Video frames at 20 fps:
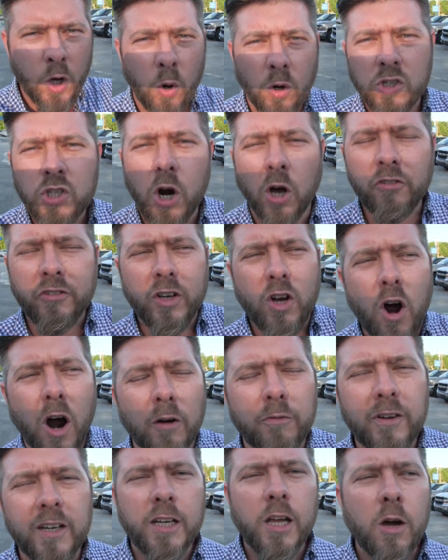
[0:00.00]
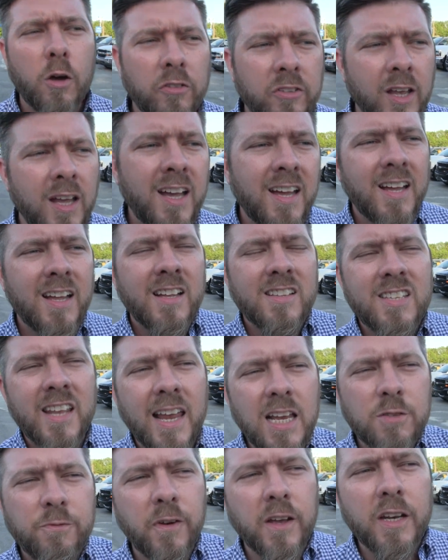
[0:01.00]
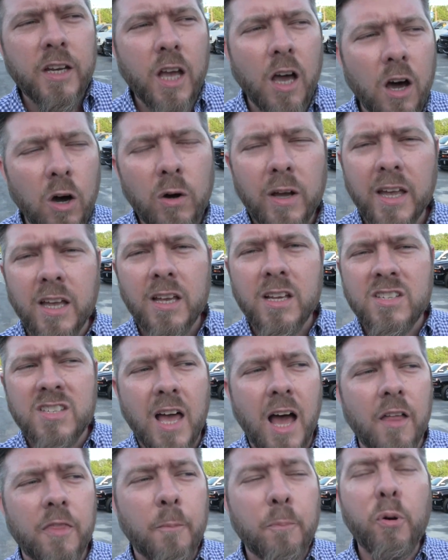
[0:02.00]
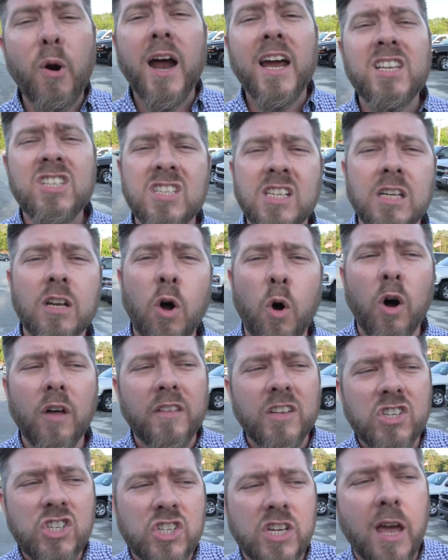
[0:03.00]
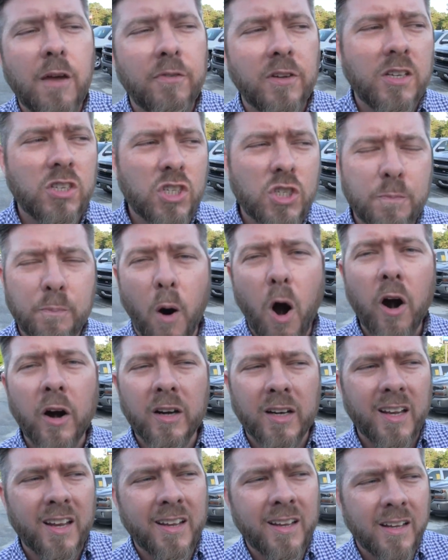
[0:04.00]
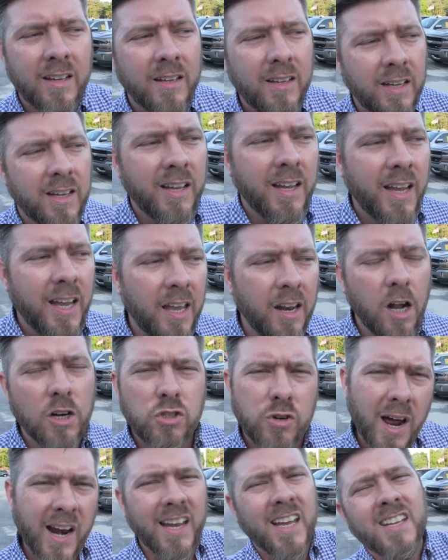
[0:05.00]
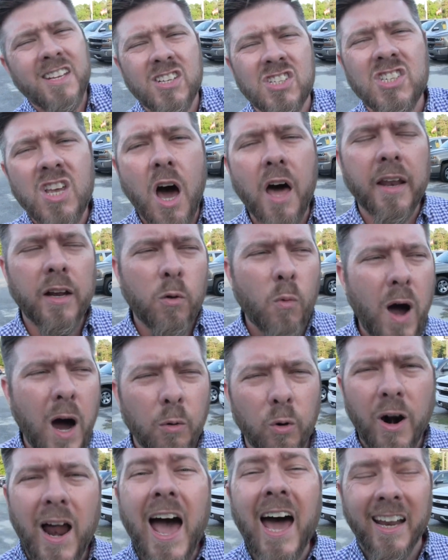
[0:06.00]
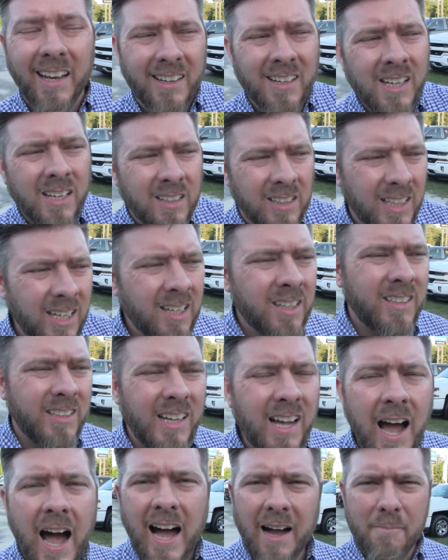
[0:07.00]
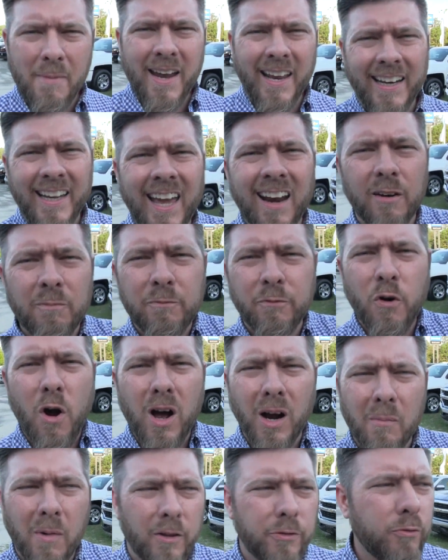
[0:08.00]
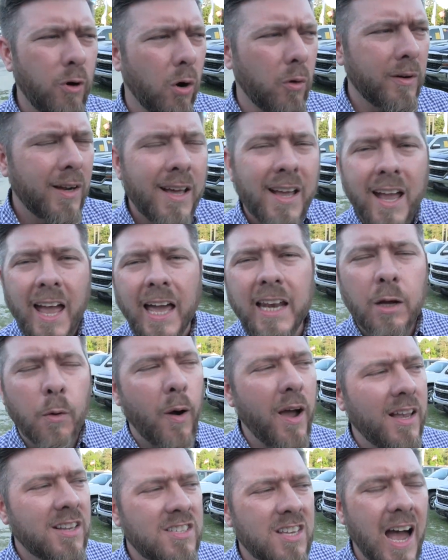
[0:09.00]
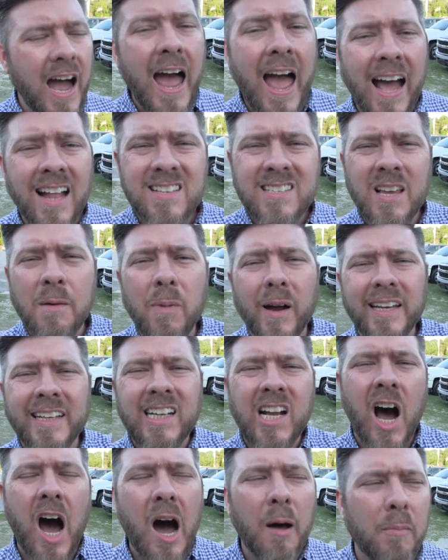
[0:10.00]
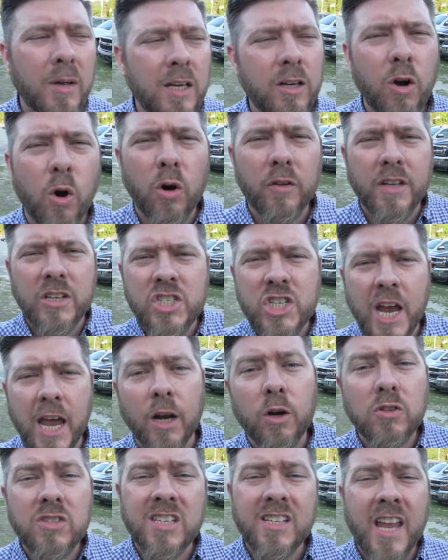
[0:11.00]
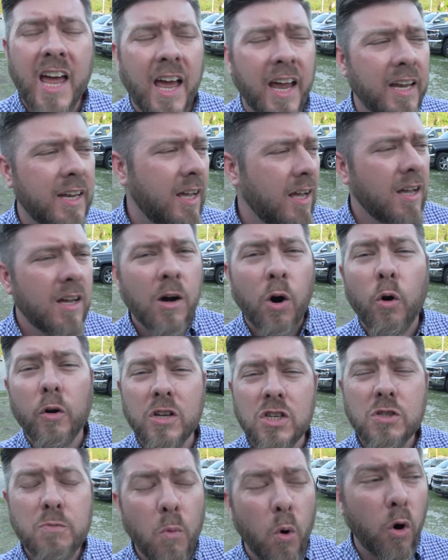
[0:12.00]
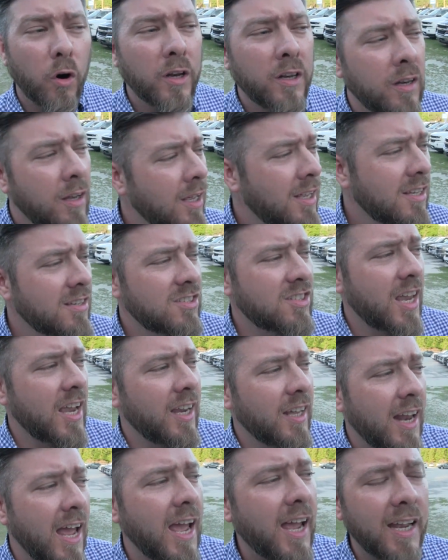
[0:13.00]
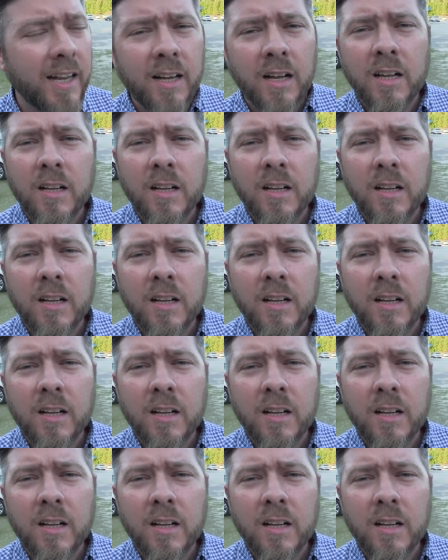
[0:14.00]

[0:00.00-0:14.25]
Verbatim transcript: on Charleston Car Videos. Today's video is uh, the pricing on the Chevy Spark and I'll try to hit the Sonic while we're at it. Man, I got a frog in my throat. Anyways, I uh, had somebody comment on the channel today or this morning saying, hey,